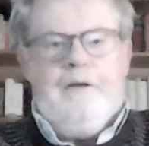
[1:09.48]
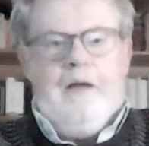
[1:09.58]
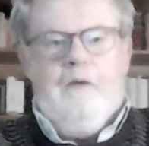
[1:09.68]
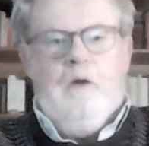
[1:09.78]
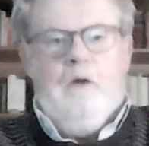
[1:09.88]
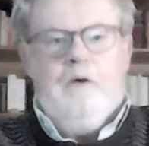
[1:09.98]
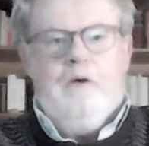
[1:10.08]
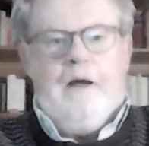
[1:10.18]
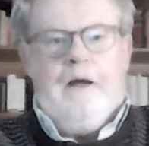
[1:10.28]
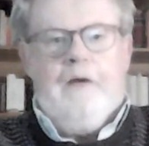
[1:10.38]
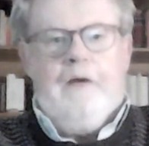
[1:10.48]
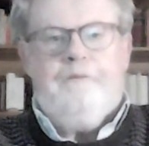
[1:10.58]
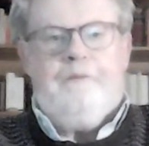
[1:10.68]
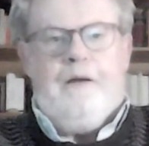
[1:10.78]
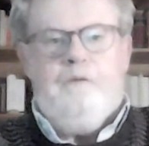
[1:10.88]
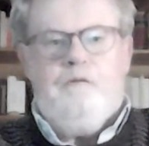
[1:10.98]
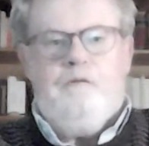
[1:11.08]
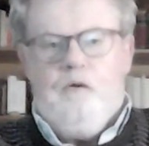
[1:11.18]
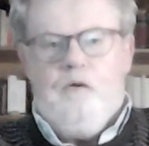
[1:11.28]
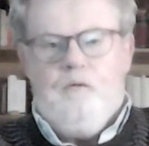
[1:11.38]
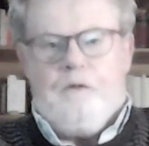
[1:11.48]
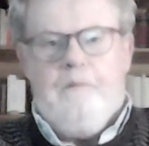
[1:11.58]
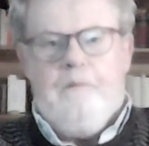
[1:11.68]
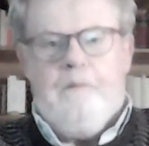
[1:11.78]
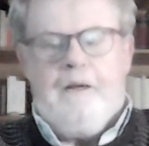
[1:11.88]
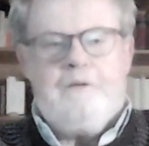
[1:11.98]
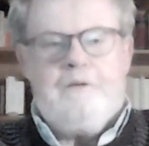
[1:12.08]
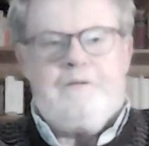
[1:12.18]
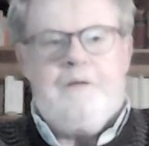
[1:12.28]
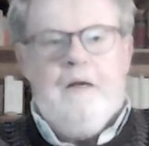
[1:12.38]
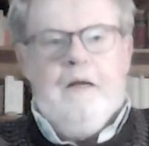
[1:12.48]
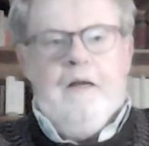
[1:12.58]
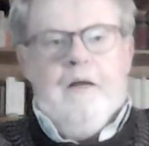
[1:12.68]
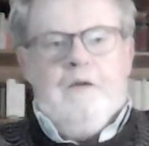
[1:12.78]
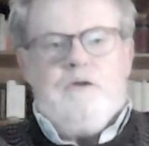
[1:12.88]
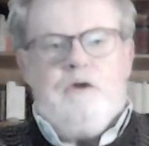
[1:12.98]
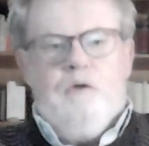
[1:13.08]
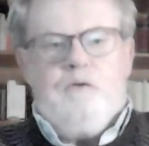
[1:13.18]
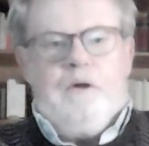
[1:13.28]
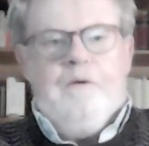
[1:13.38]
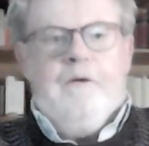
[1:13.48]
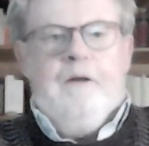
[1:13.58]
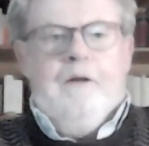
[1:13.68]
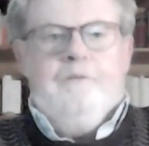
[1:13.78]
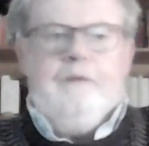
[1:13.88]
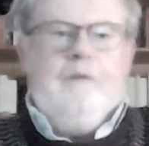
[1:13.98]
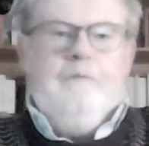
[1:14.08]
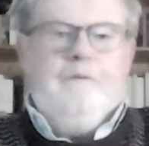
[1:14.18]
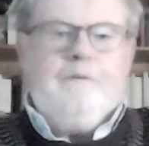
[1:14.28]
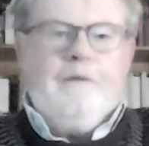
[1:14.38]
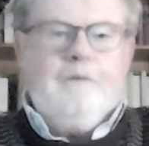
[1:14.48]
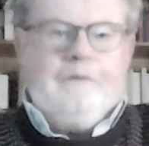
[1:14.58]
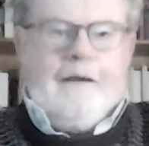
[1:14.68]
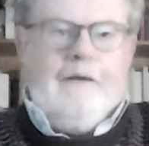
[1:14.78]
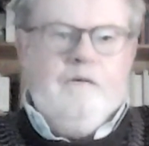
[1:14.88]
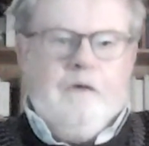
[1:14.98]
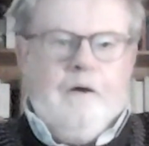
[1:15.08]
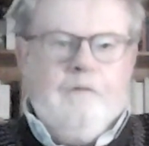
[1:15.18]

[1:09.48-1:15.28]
no longer understand children because children don't discover danger